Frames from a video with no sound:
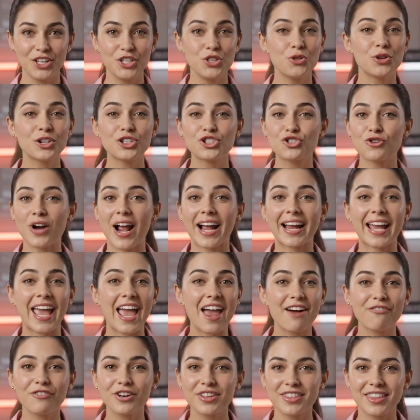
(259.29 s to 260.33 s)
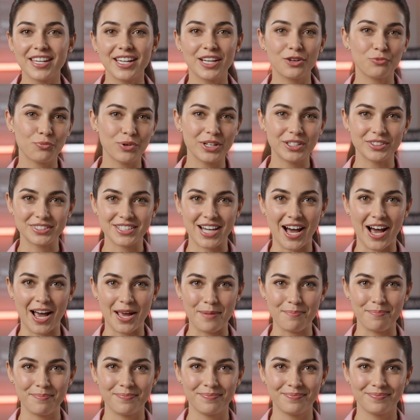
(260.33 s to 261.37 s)
You can track everything in real
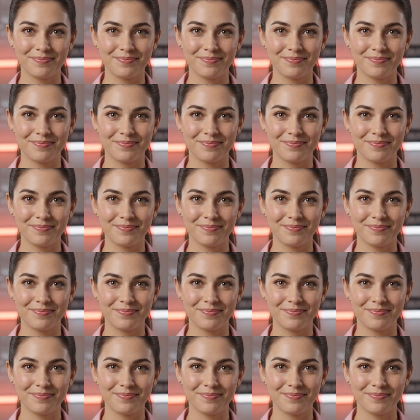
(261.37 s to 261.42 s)
time.